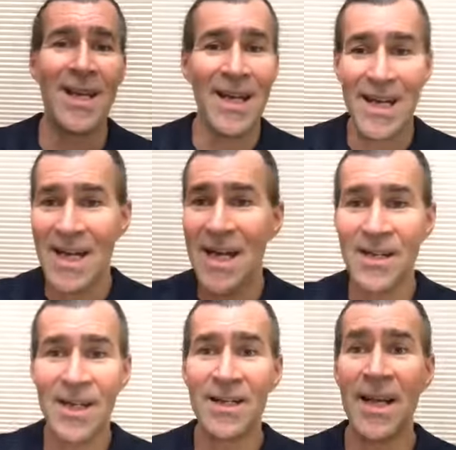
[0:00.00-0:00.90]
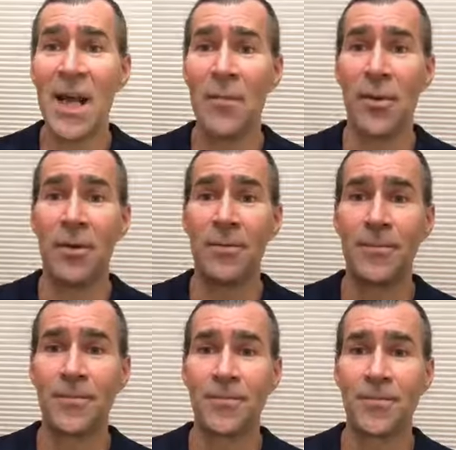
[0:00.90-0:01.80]
In each example,
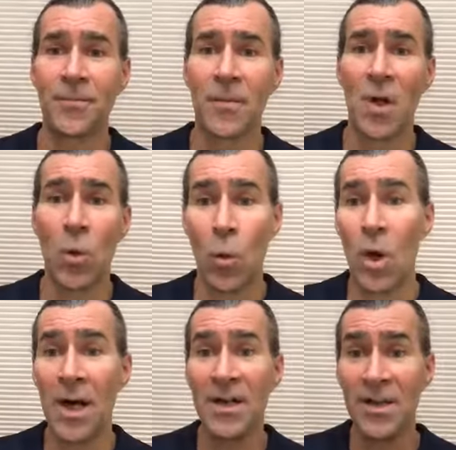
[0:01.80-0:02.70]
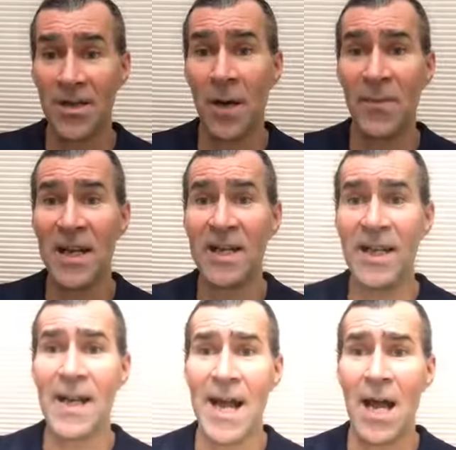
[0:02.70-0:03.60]
one, something
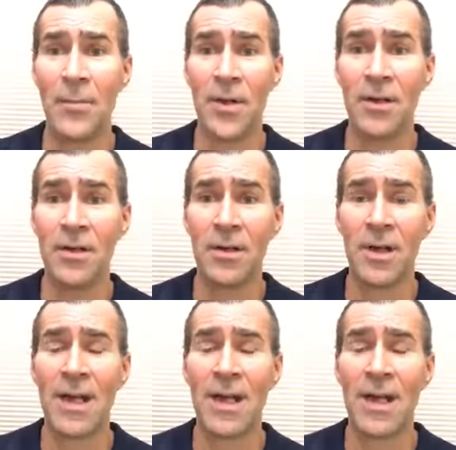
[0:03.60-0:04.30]
did happen,